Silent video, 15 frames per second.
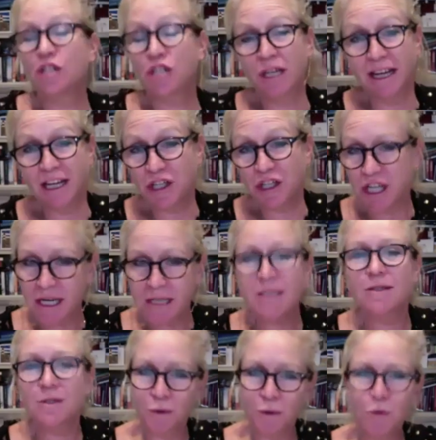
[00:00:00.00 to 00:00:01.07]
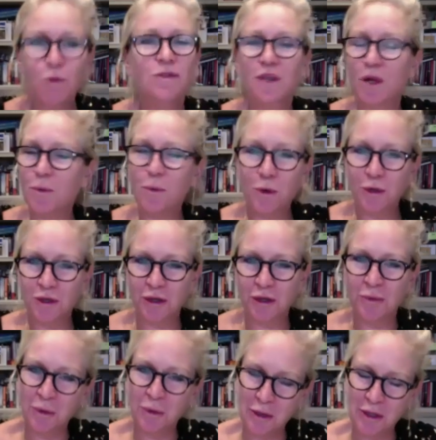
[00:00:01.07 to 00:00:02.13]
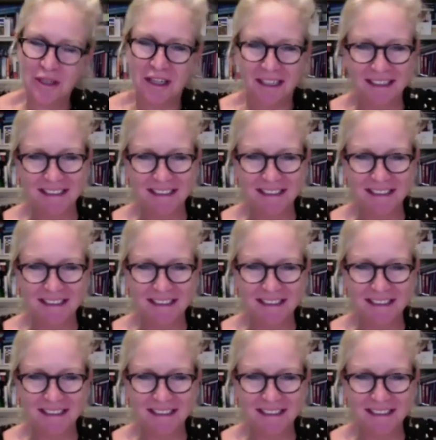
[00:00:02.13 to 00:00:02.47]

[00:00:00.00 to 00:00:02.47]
like Jesus, also walked on water.